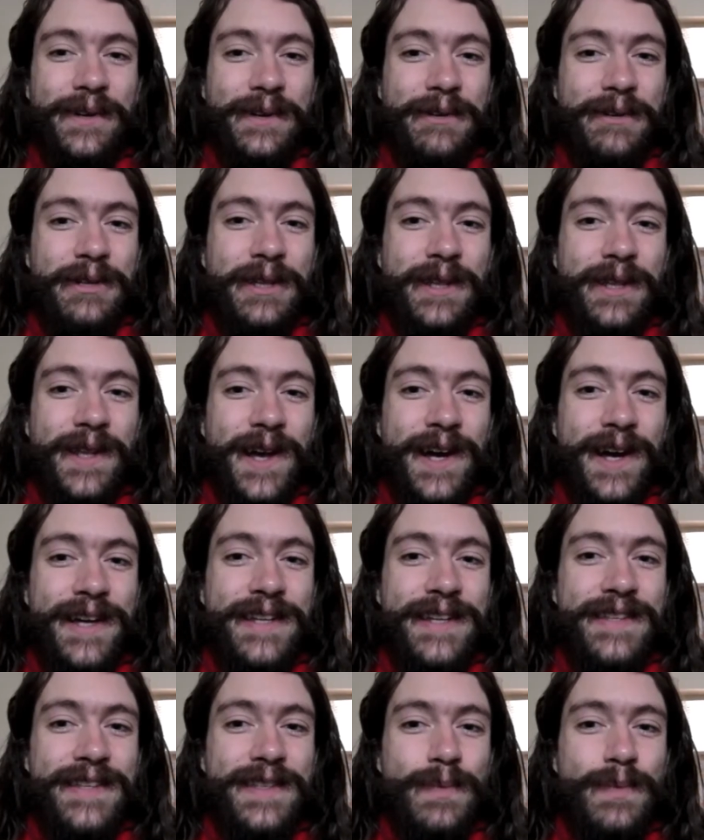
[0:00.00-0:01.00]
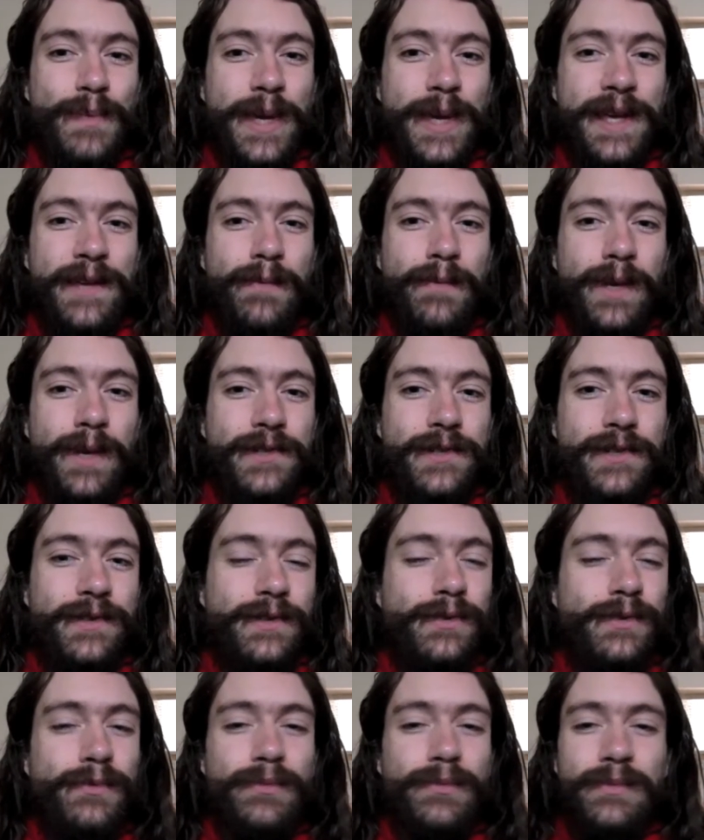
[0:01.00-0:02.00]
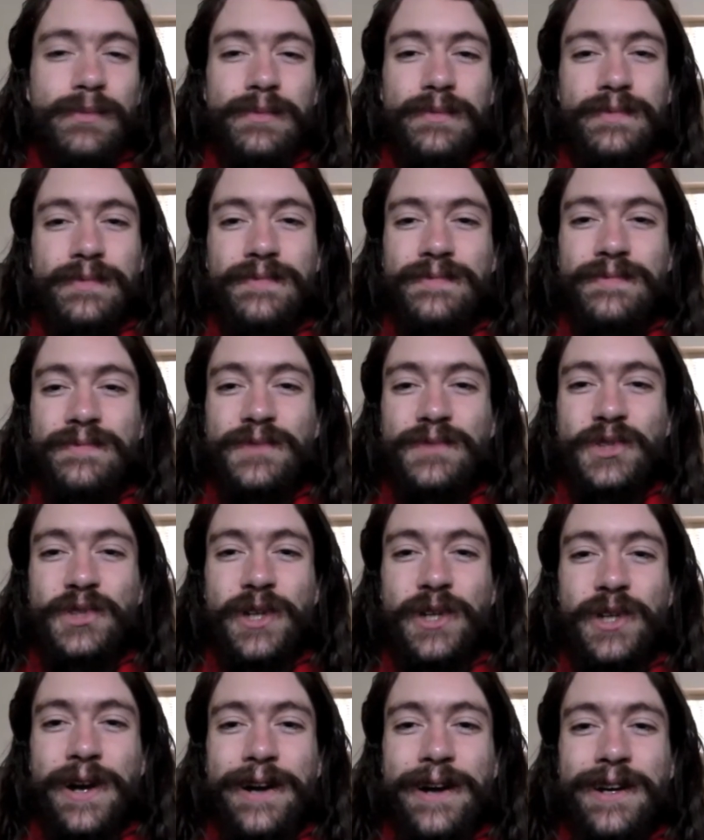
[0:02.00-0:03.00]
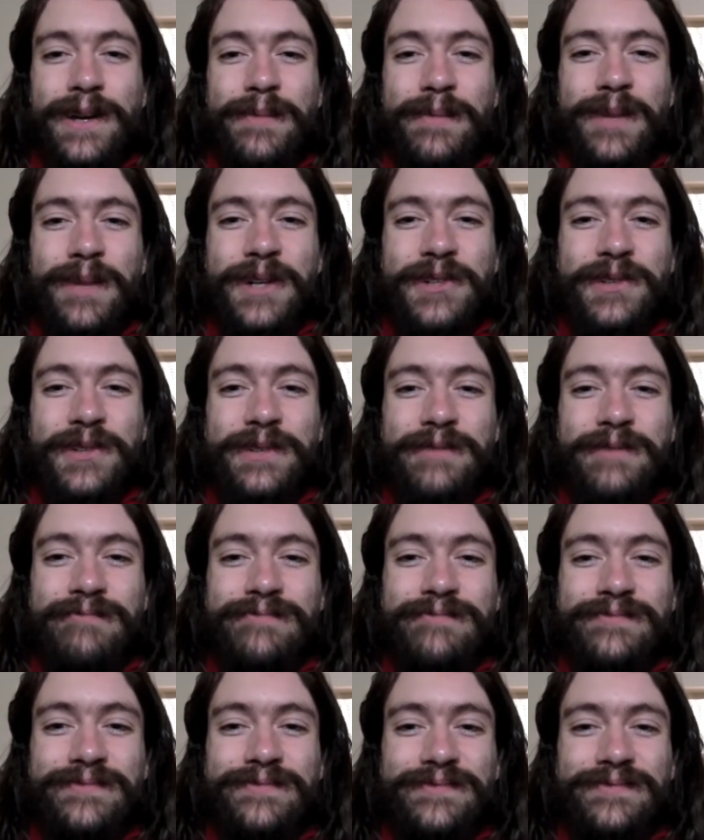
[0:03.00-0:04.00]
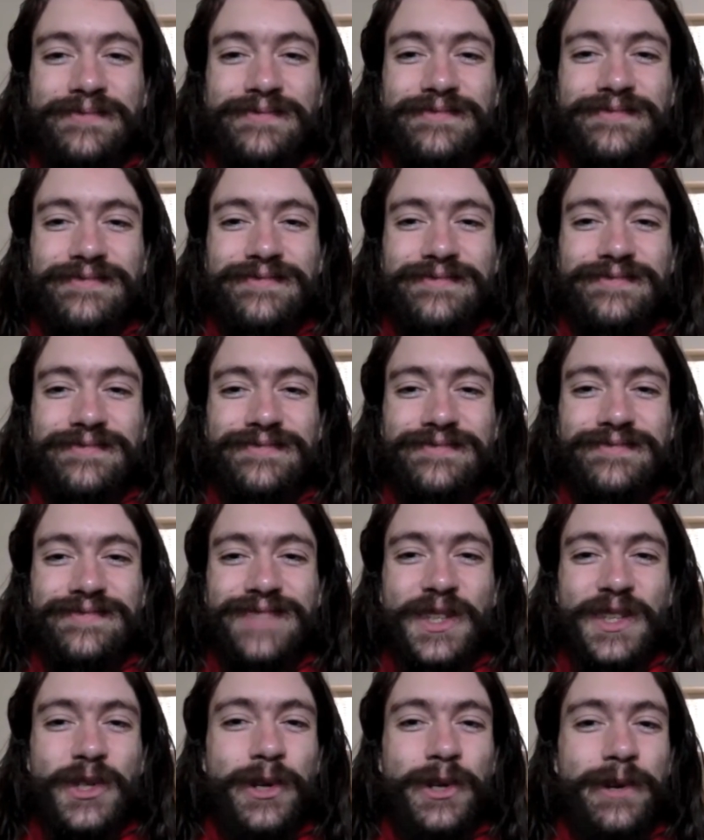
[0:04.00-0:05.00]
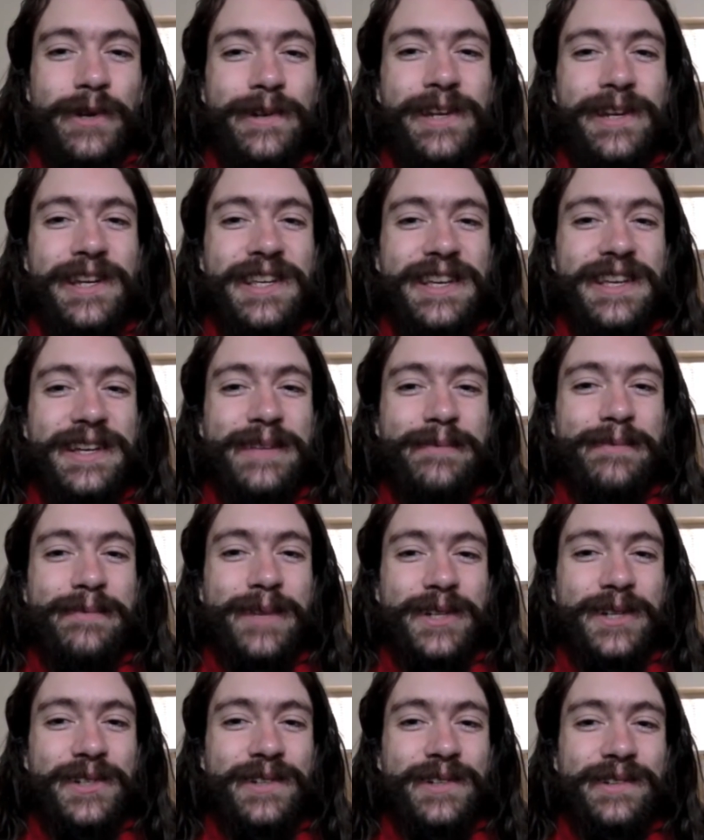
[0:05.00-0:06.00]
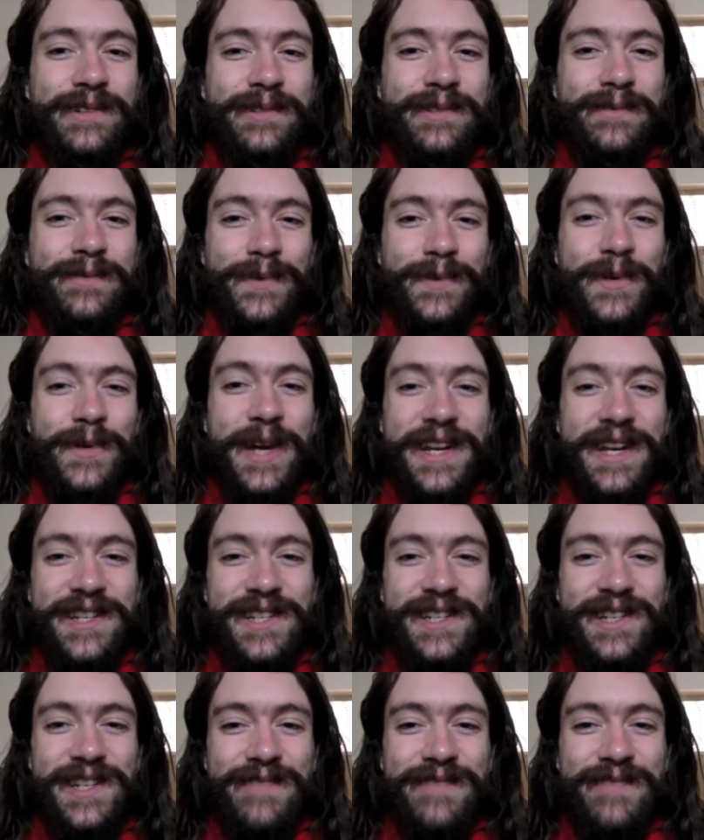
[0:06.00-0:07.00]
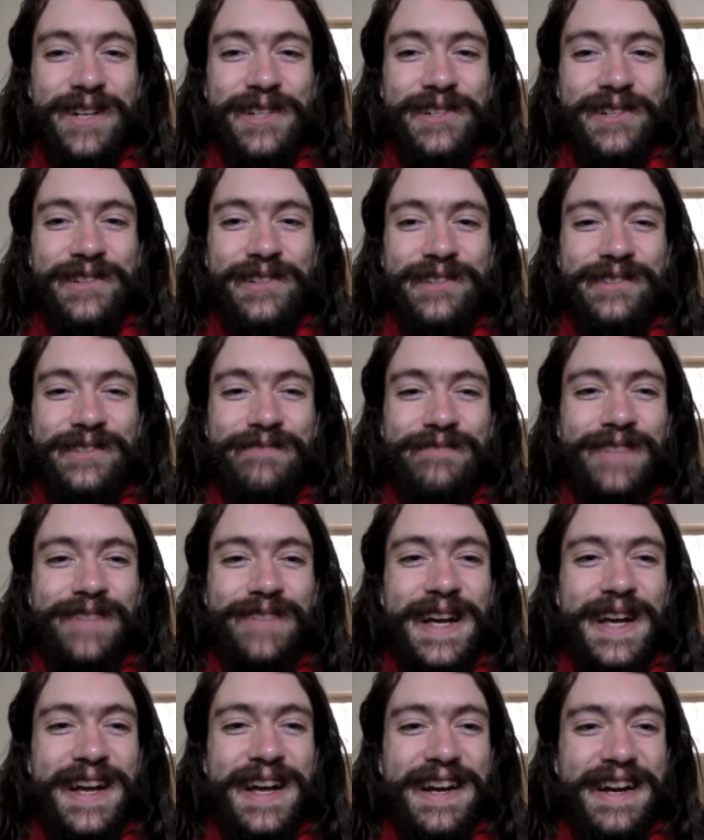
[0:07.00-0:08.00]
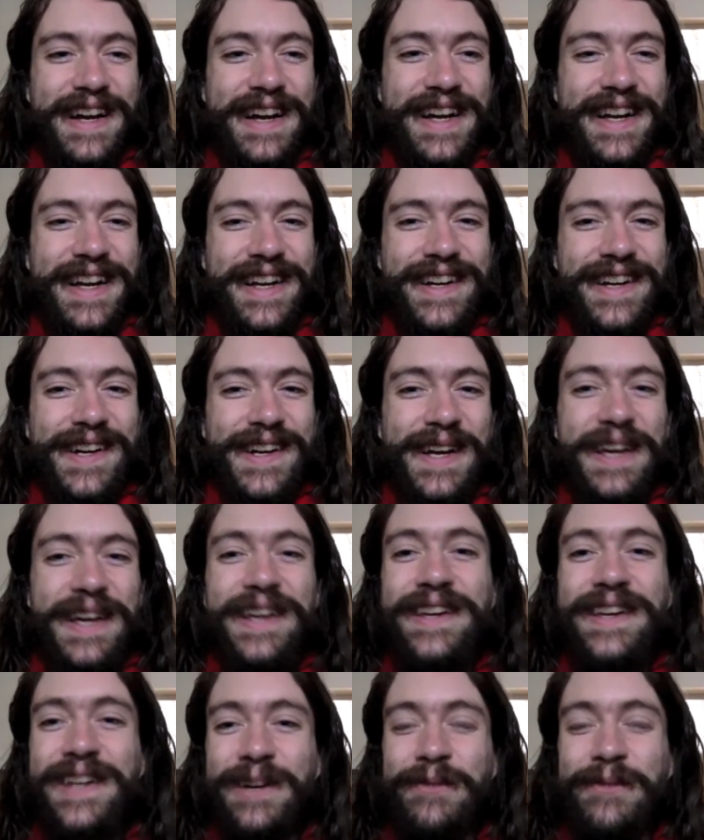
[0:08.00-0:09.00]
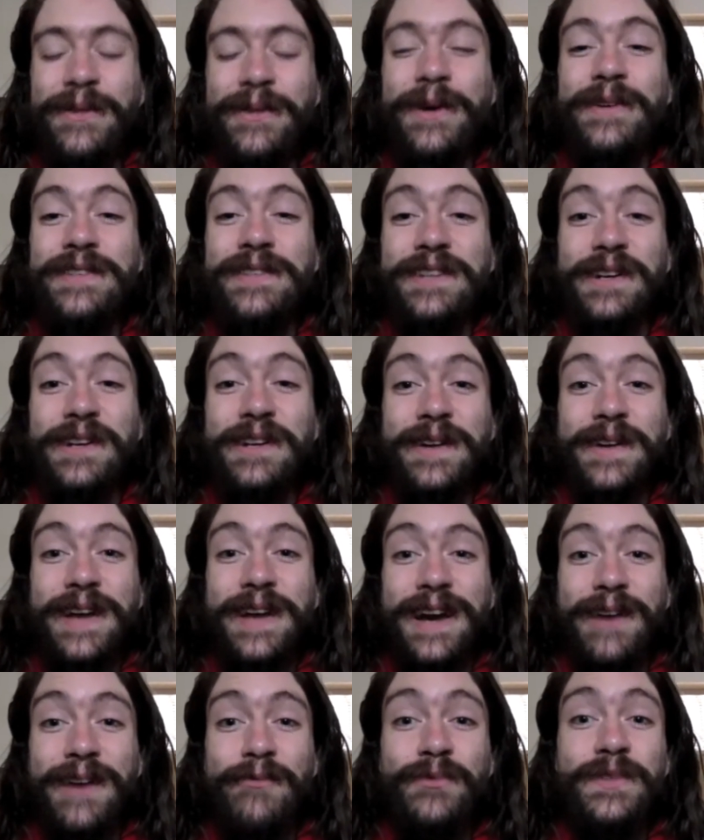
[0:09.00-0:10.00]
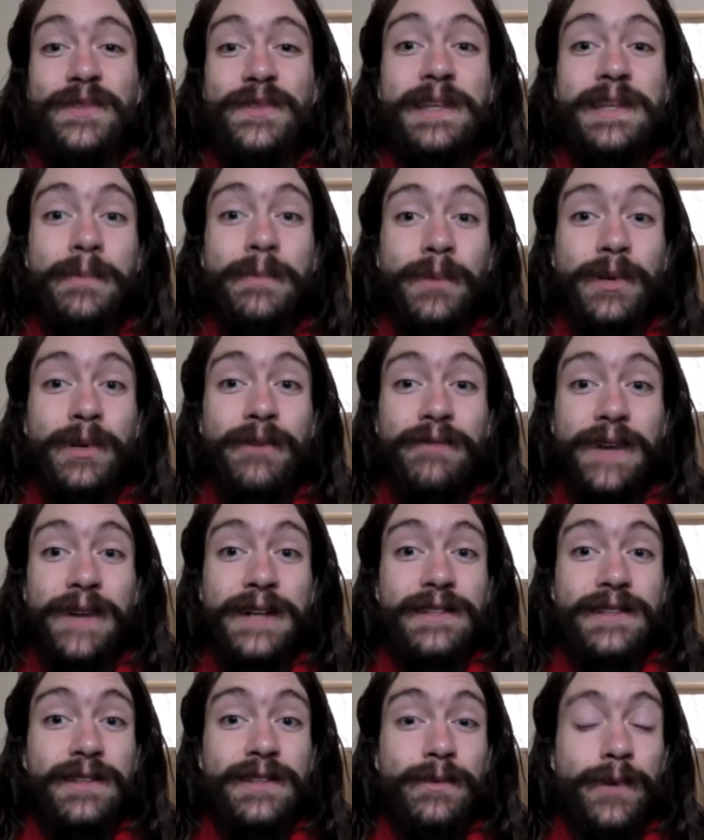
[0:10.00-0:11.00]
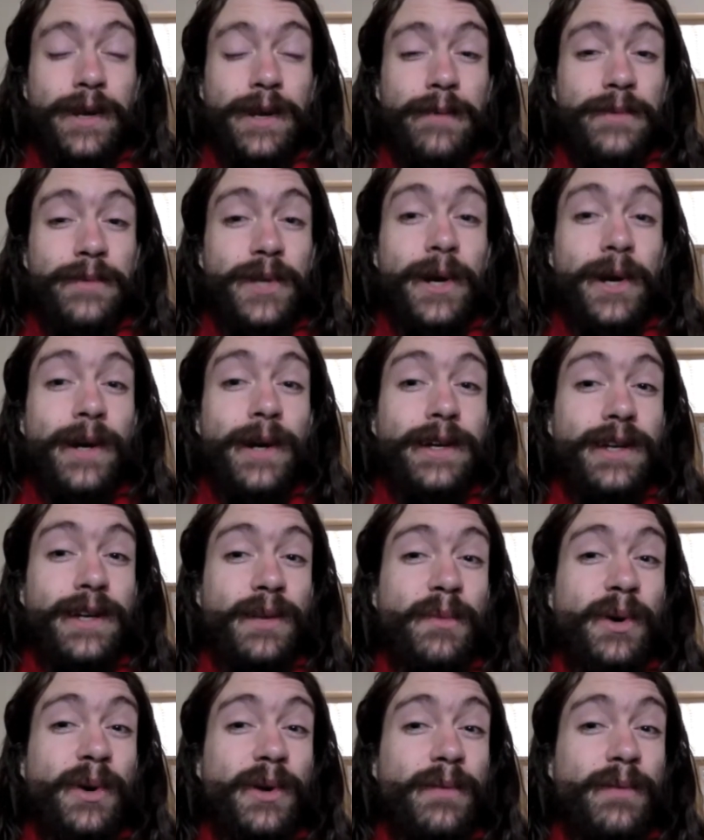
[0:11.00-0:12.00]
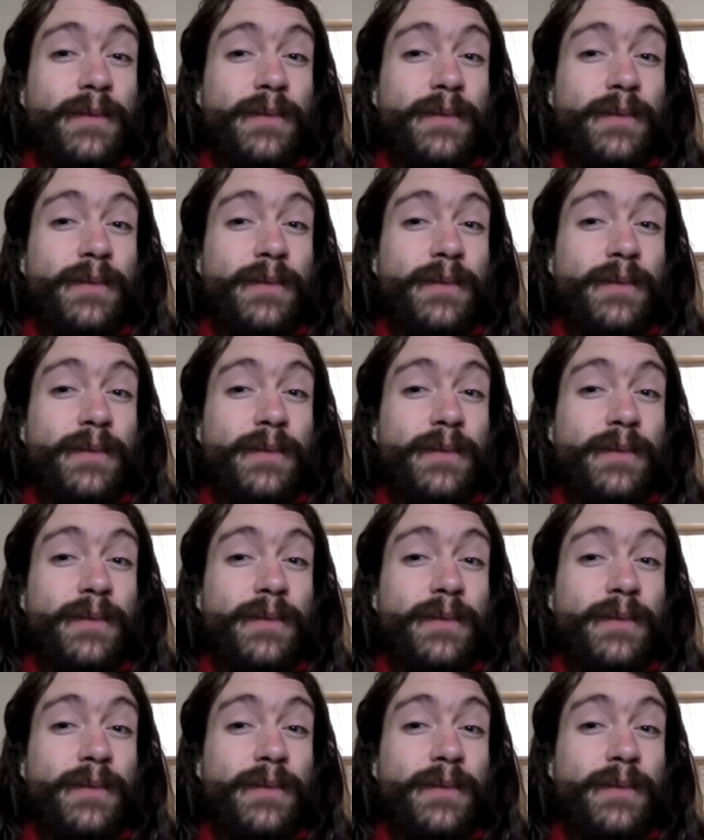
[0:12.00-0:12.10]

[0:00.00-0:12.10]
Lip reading: lion's mane mushroom, chaga mushroom, turkey tail mushroom, reishi mushroom, any of those are going to have similar effects to what I'm talking about.